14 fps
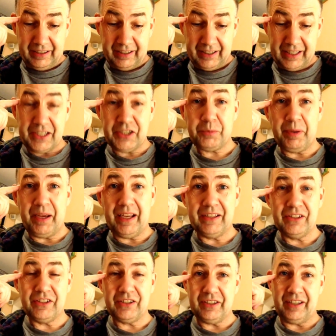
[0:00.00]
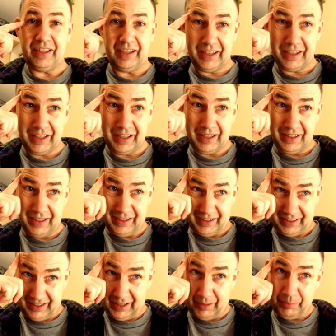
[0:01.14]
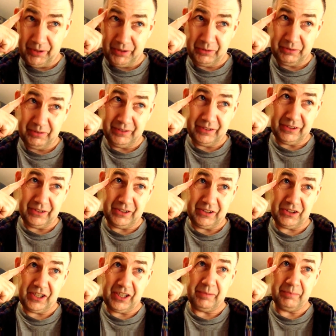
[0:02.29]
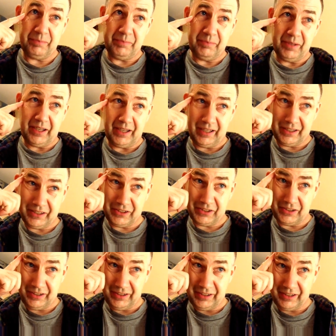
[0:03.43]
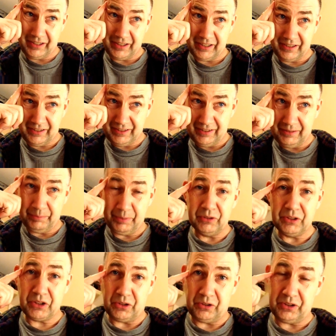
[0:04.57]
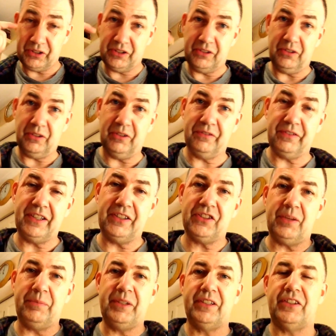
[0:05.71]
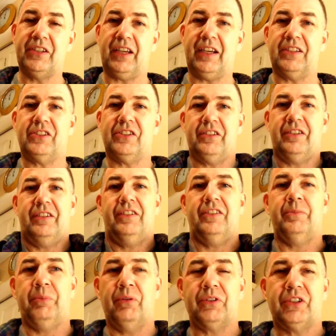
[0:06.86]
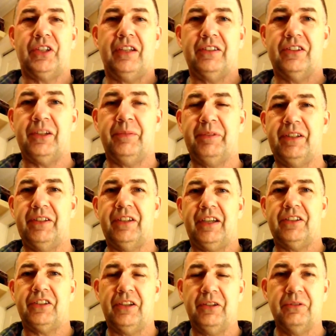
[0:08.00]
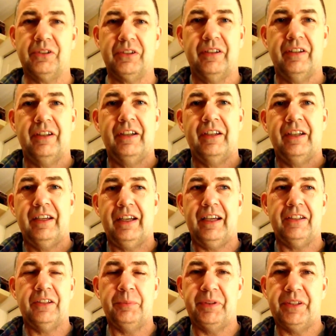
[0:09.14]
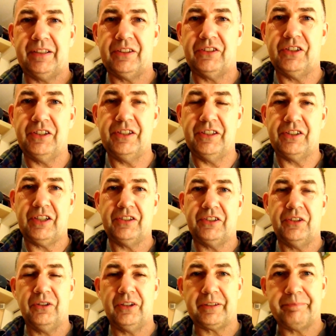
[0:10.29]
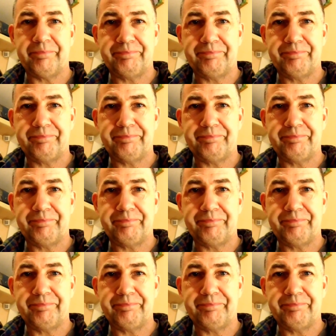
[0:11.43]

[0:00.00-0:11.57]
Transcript: he spends about the same as the build cost of a semi-detached, bog-standard semi-detached house to protect a city the size of York.